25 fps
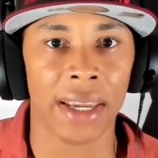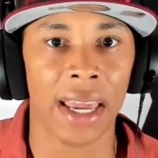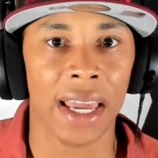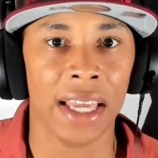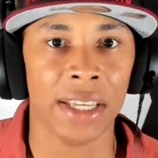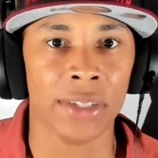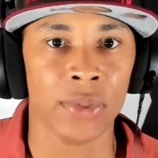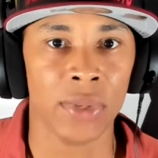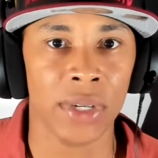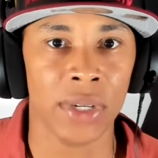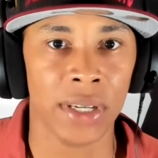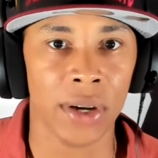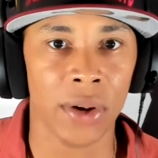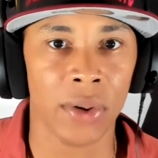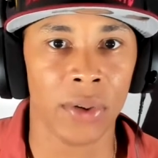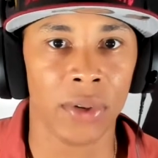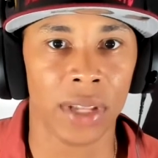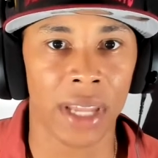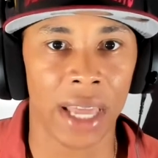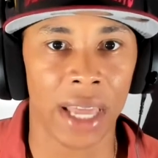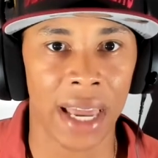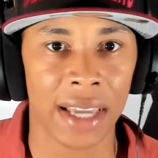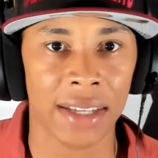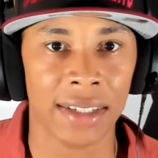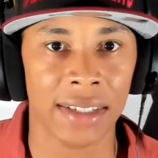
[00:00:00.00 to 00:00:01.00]
As we know,
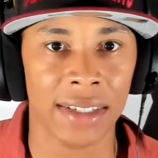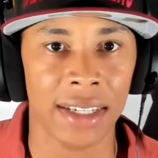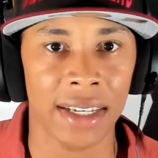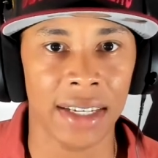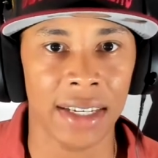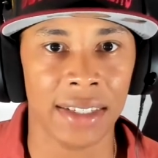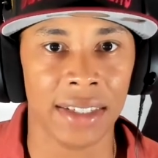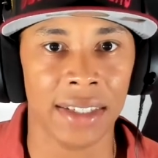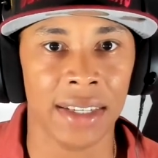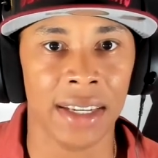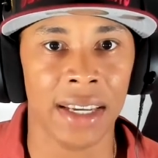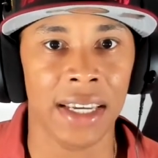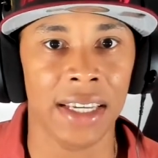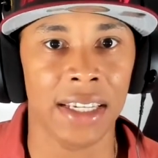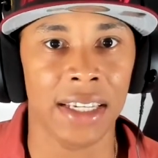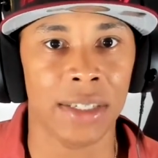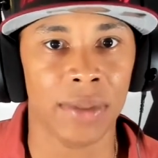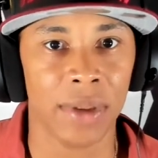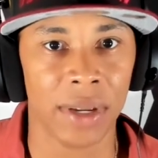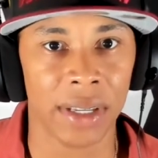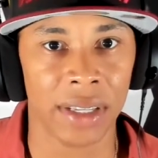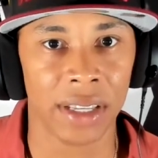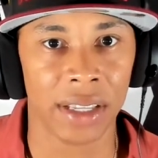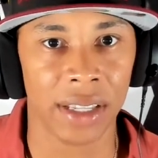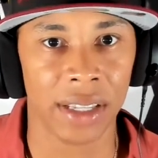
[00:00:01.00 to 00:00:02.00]
last season he
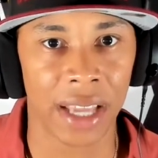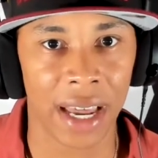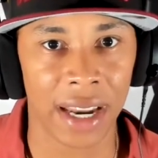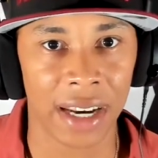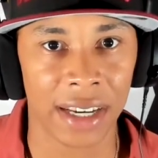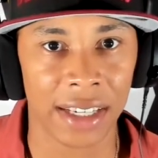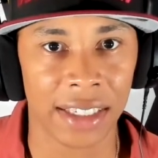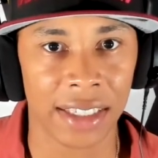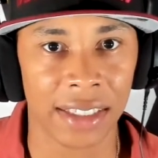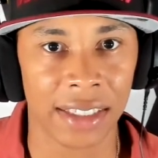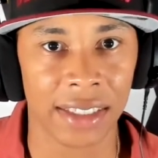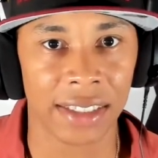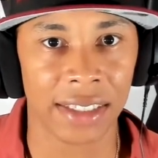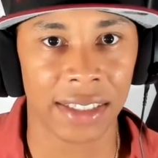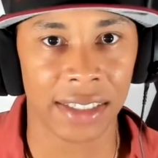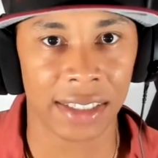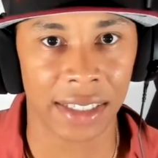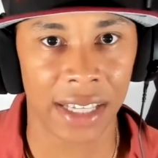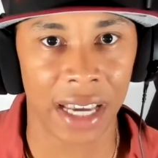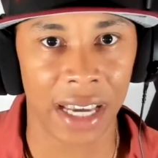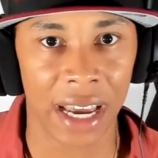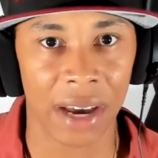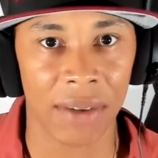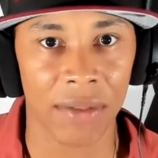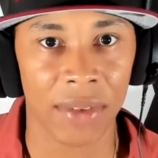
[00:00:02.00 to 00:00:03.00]
spent a lot of
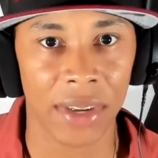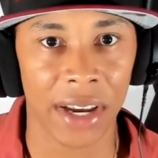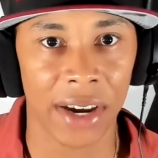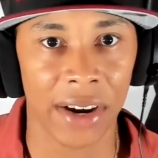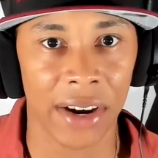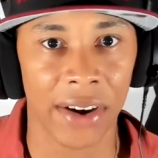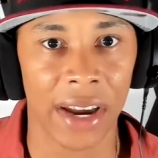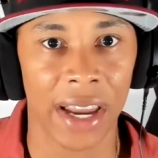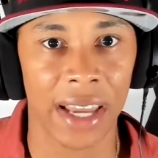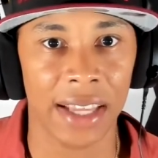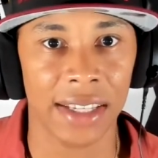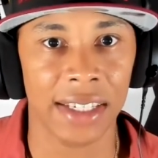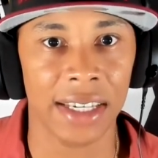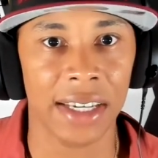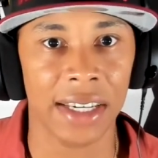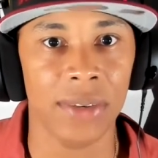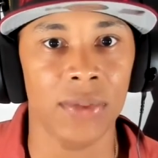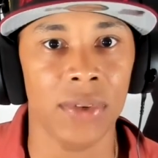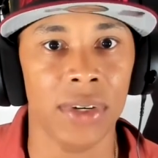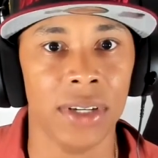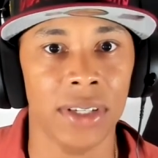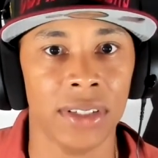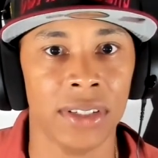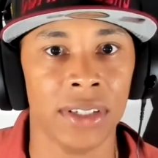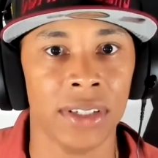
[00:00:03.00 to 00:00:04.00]
time there as he
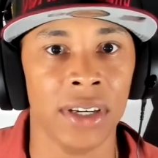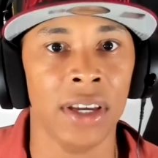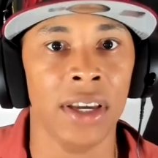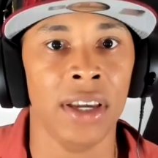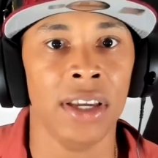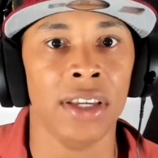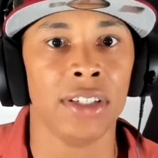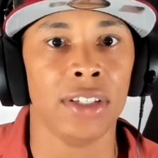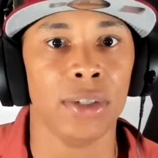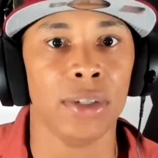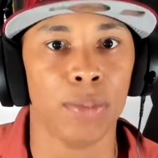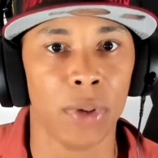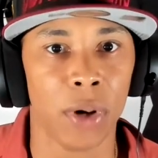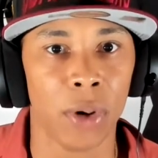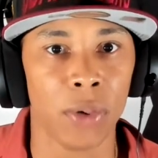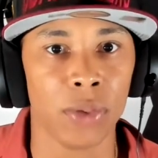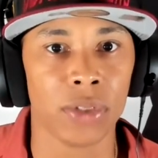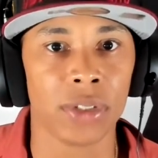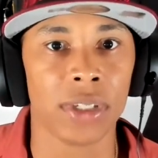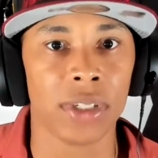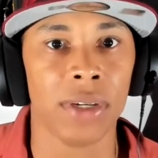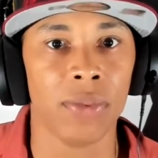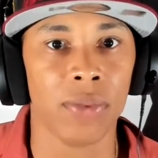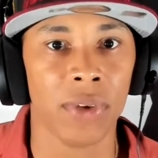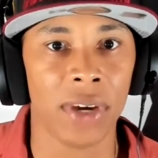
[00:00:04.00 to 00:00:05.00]
was
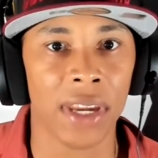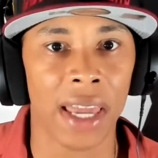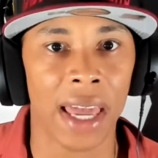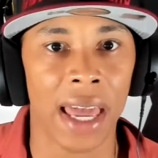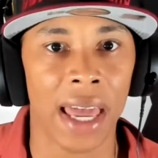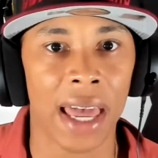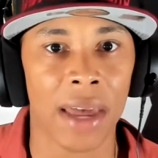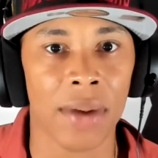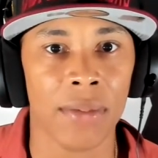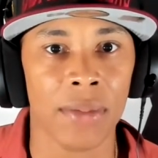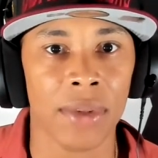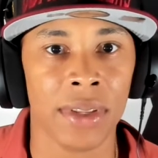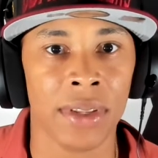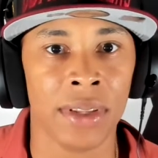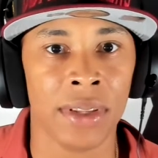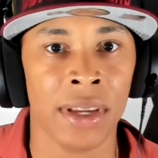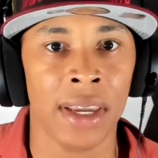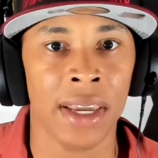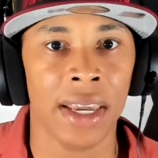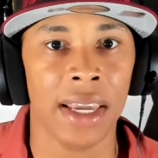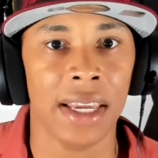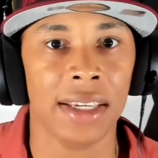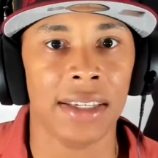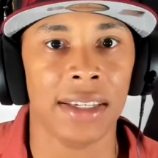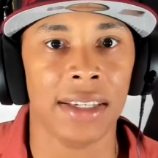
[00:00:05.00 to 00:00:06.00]
supposedly rehabbing
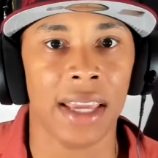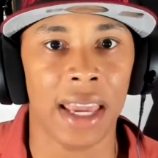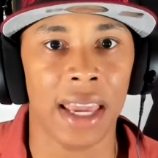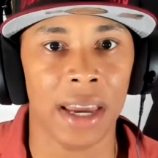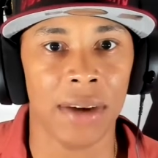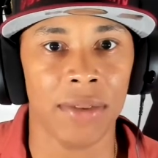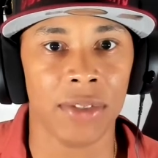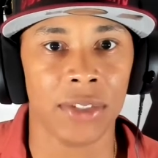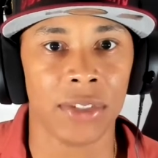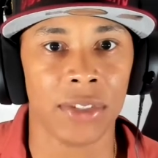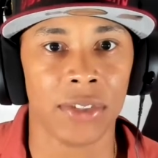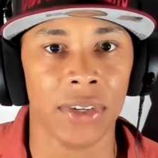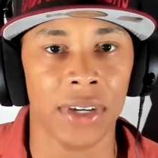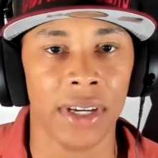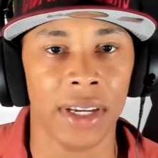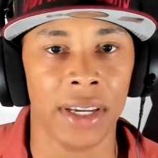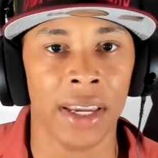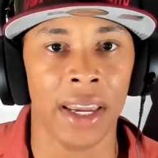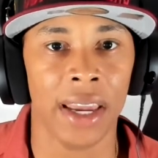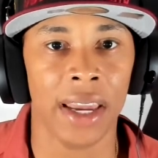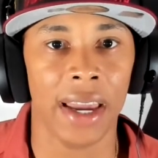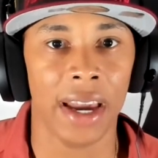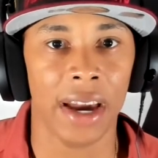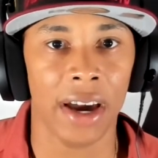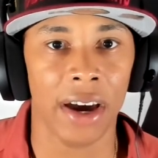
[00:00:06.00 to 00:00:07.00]
his hamstring
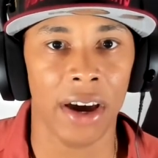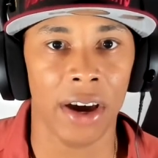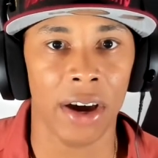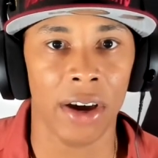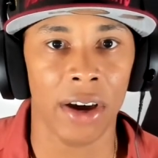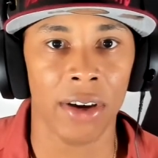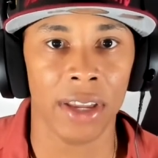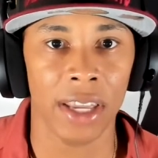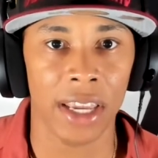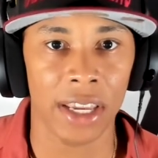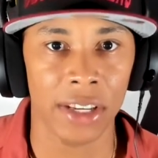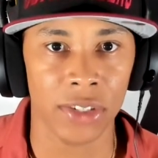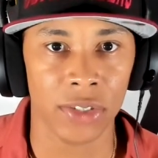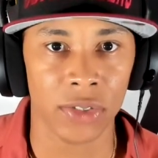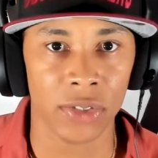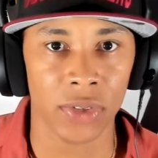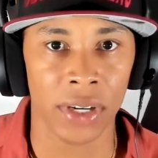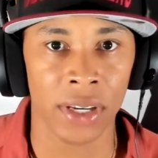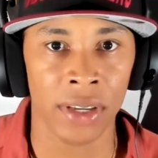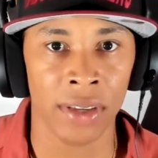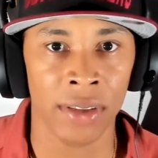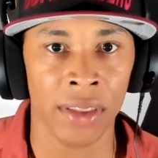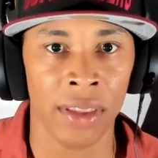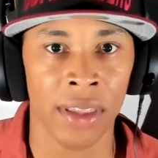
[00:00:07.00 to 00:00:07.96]
uh, injury.